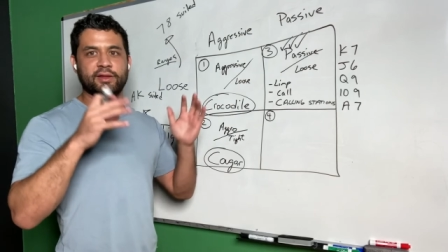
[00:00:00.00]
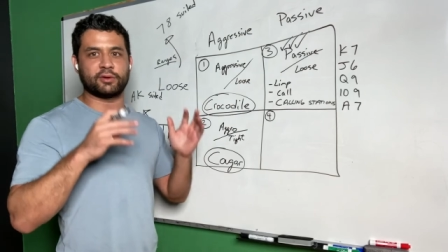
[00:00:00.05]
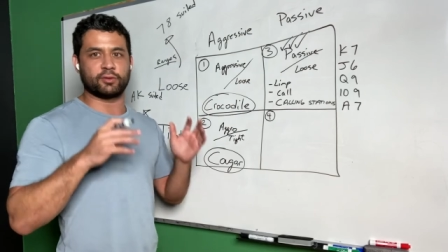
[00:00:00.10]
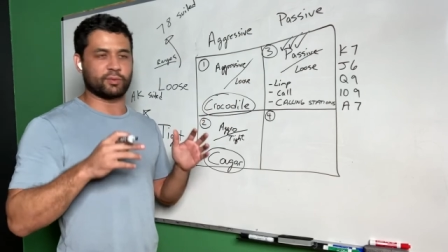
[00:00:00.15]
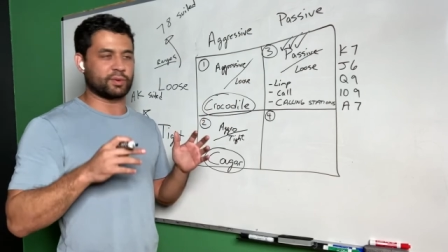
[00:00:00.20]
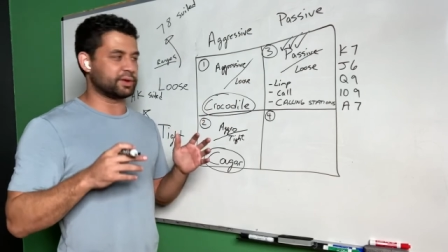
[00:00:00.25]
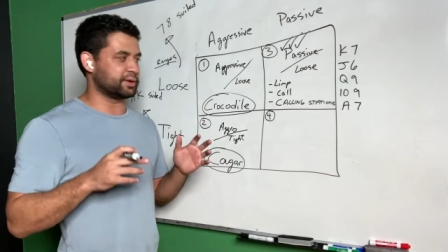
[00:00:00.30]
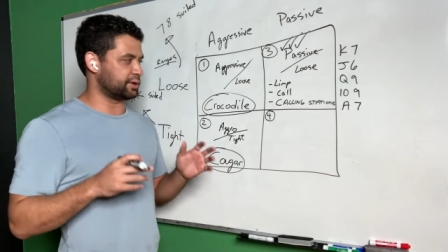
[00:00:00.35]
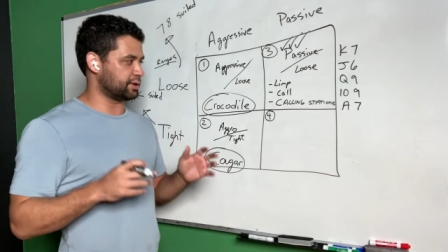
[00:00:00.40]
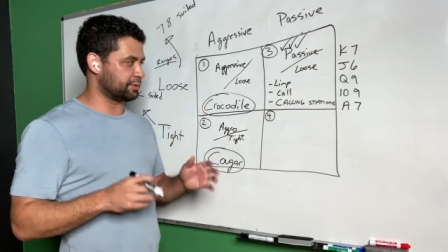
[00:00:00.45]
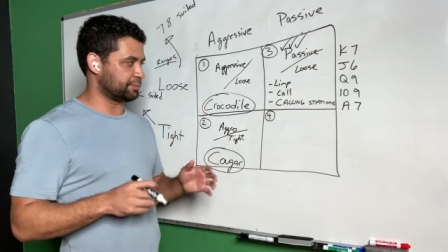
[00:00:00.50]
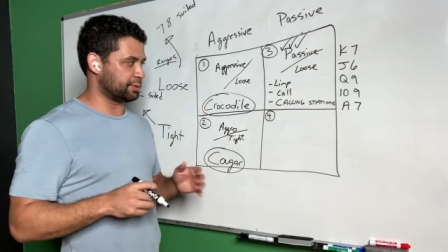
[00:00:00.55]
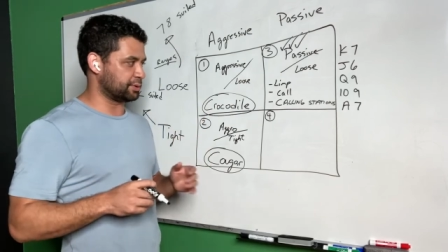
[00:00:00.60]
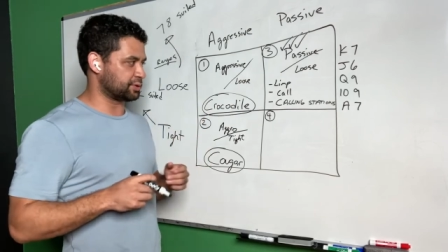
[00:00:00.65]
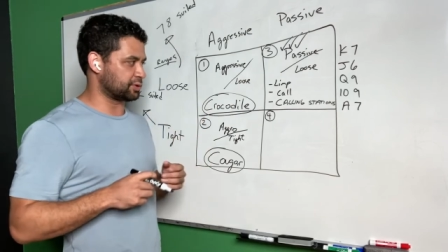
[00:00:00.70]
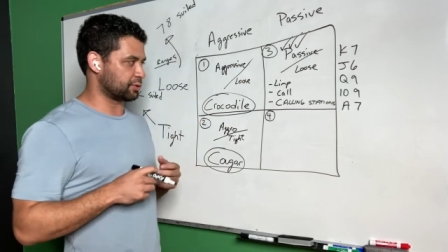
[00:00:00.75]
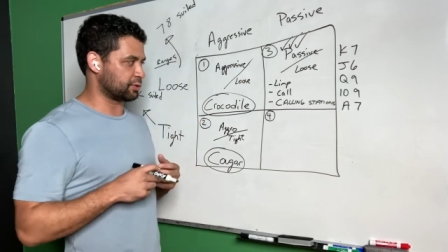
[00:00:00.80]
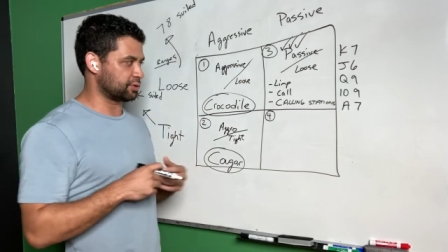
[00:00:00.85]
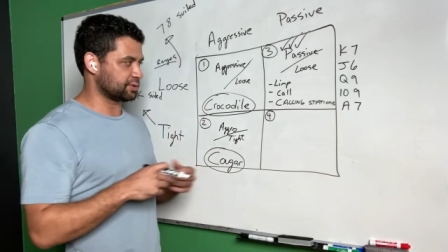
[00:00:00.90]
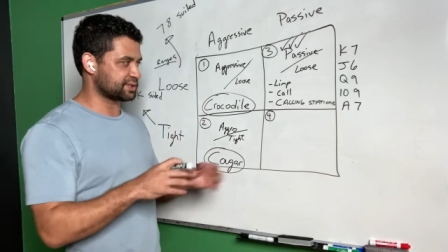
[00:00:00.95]
and they're willing to
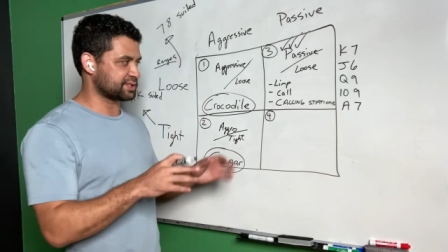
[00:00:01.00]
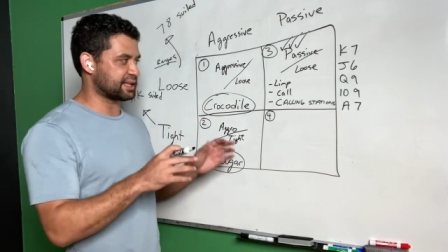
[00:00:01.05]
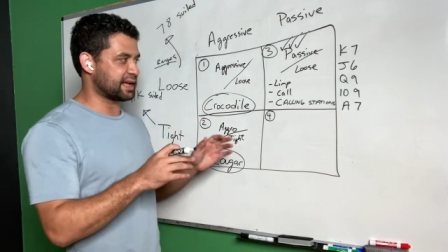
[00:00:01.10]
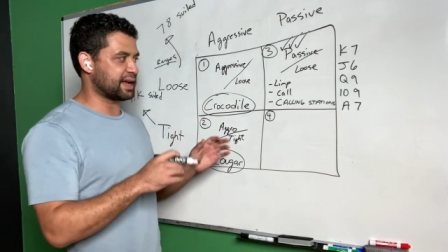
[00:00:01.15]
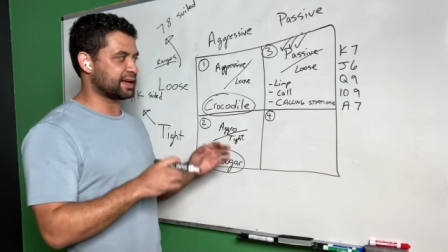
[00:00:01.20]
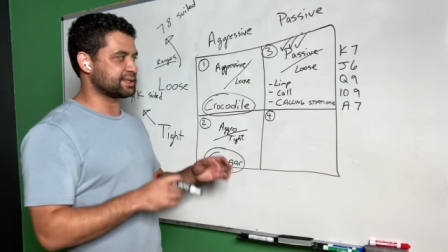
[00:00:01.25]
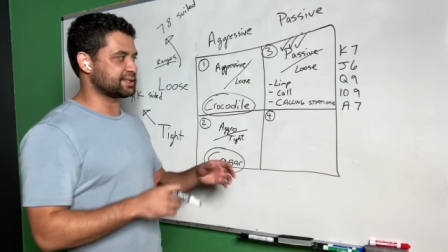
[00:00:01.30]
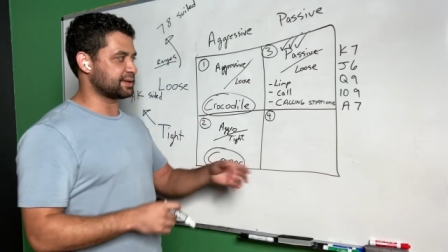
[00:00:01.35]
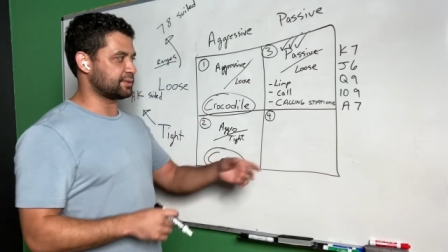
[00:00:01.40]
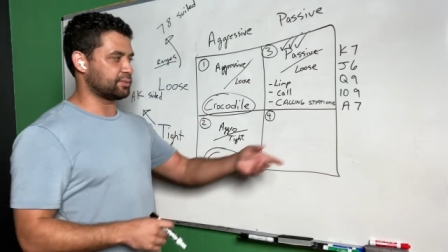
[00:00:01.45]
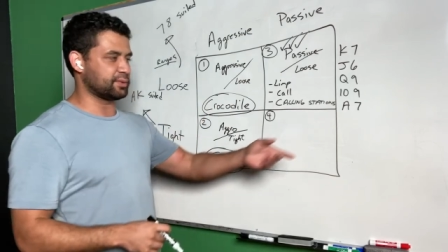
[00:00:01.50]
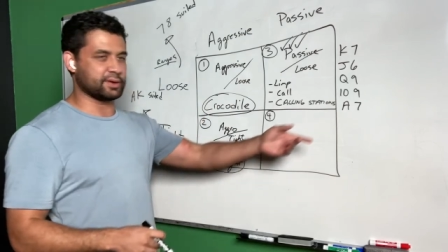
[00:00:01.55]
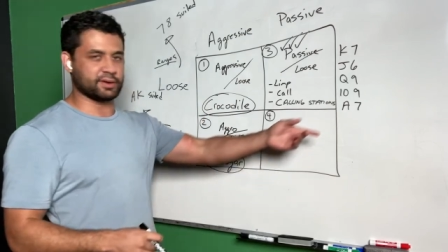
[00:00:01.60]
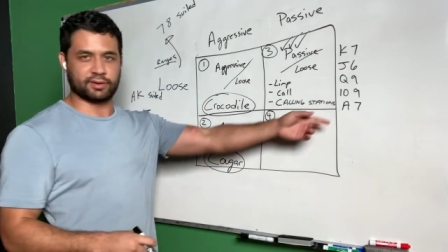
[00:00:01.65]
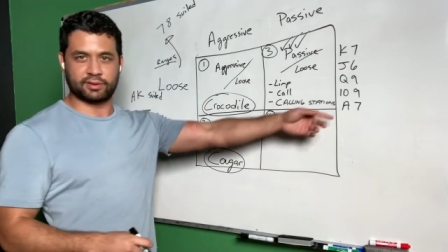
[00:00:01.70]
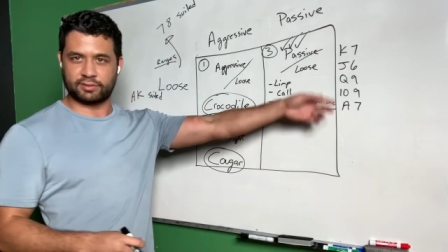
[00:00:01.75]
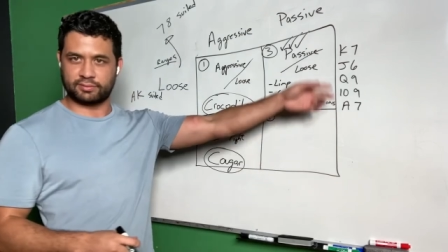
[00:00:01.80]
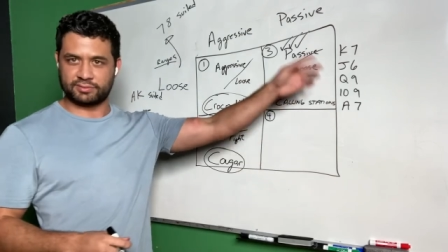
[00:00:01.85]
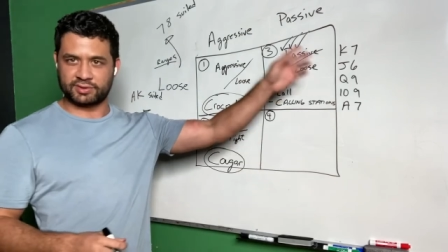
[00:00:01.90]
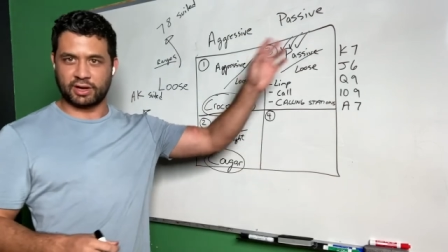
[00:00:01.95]
put their whole stacks in
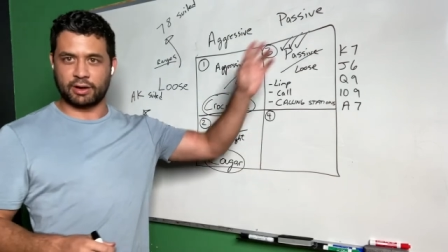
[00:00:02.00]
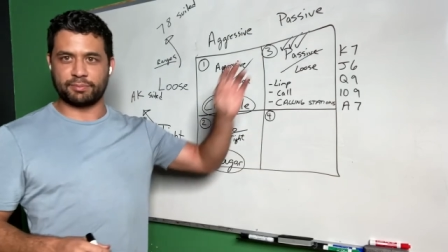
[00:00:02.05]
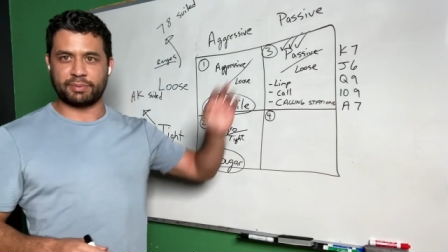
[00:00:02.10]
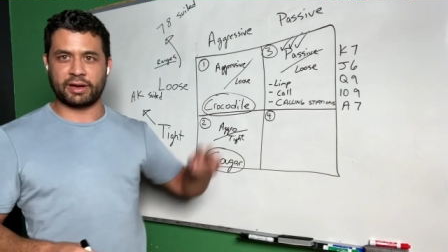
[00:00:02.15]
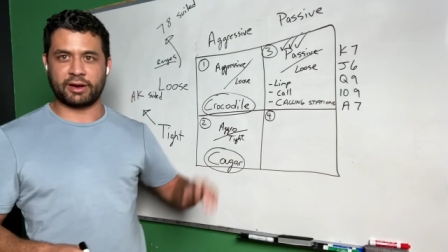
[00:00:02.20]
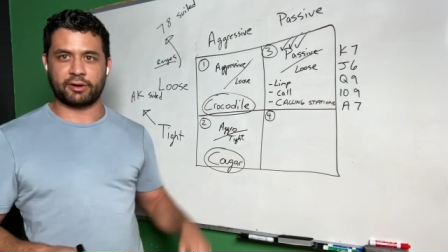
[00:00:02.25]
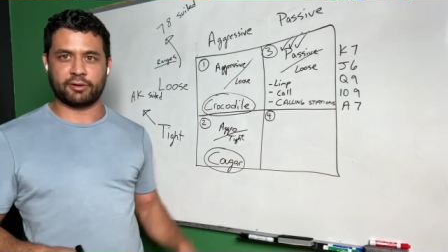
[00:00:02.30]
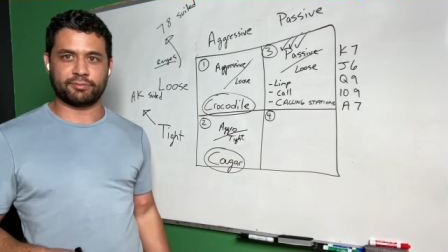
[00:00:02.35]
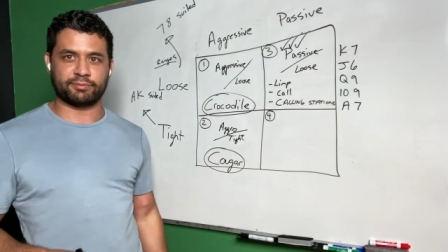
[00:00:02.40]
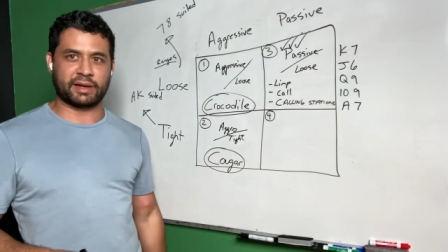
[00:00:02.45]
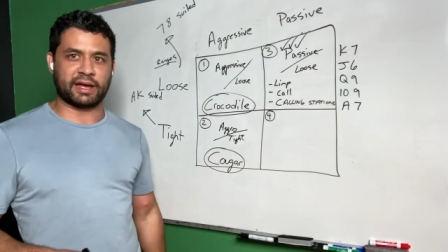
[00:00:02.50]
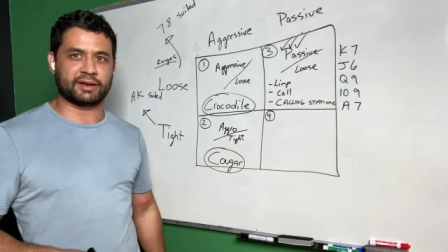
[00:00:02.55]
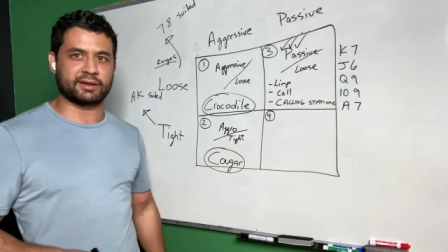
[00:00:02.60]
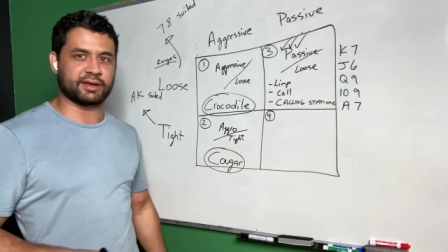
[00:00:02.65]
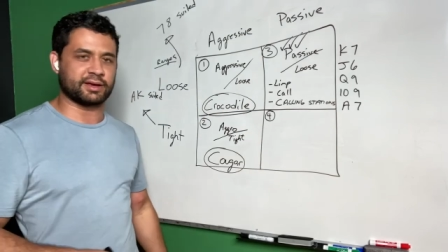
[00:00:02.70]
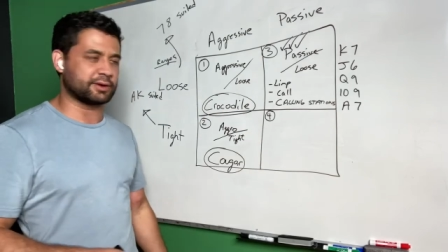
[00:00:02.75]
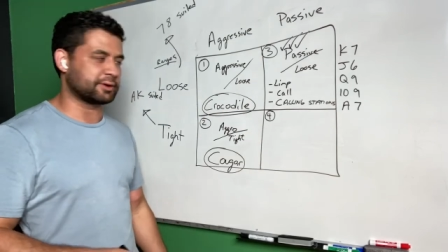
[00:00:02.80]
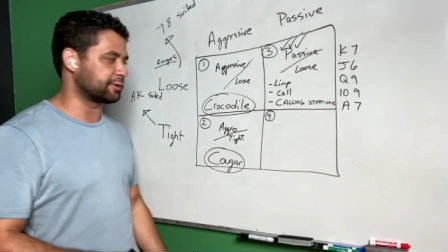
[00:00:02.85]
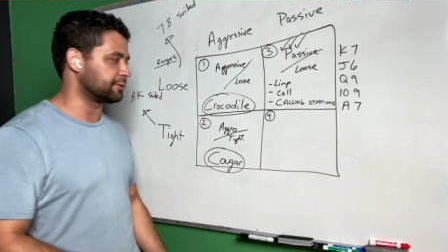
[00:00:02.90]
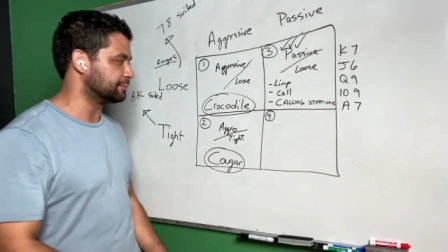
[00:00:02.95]
with top pair, bad
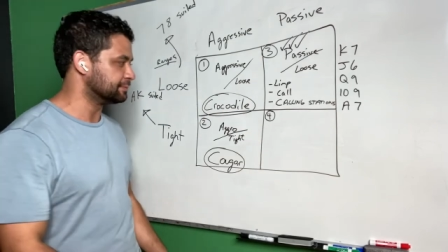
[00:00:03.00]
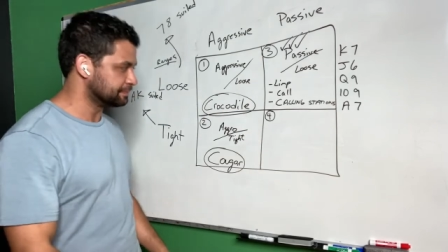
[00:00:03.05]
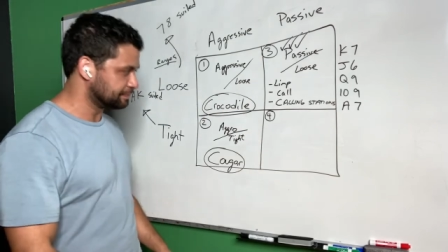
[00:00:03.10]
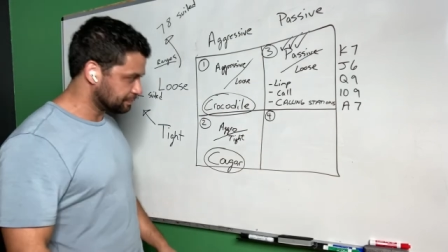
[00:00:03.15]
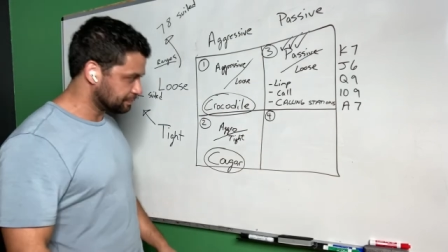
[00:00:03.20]
kicker.